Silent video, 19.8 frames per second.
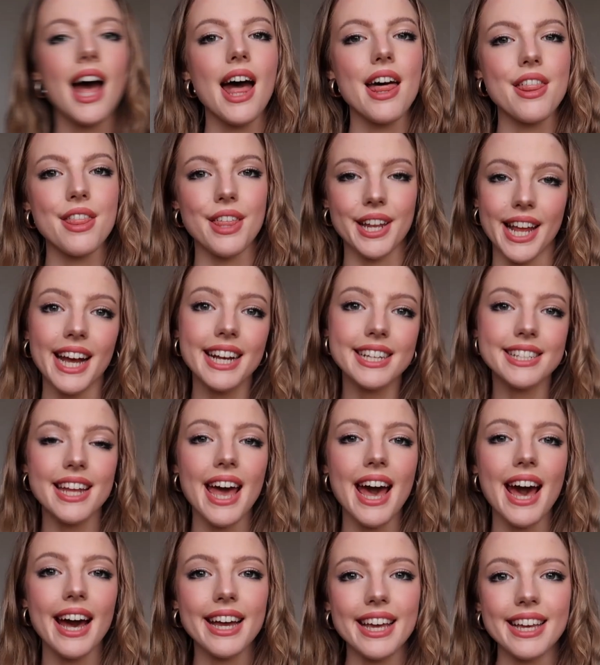The next
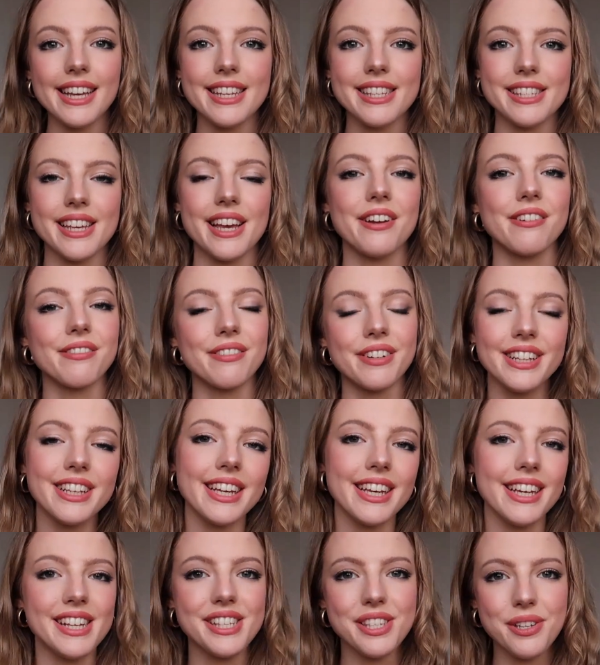hack is a really
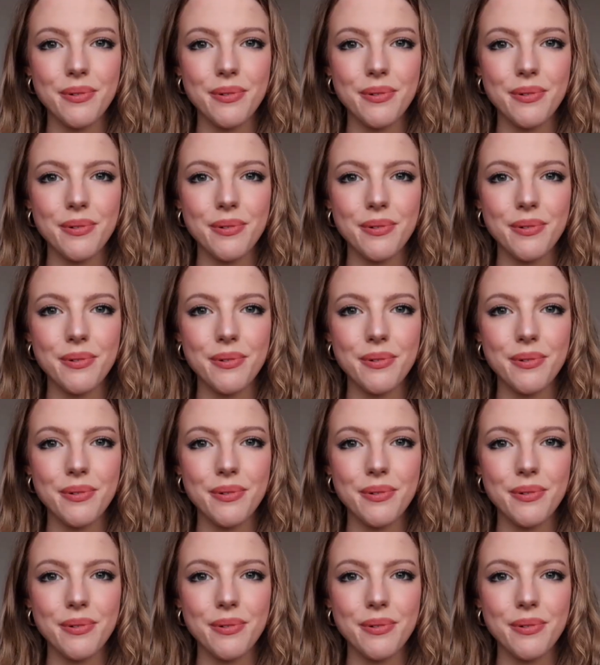easy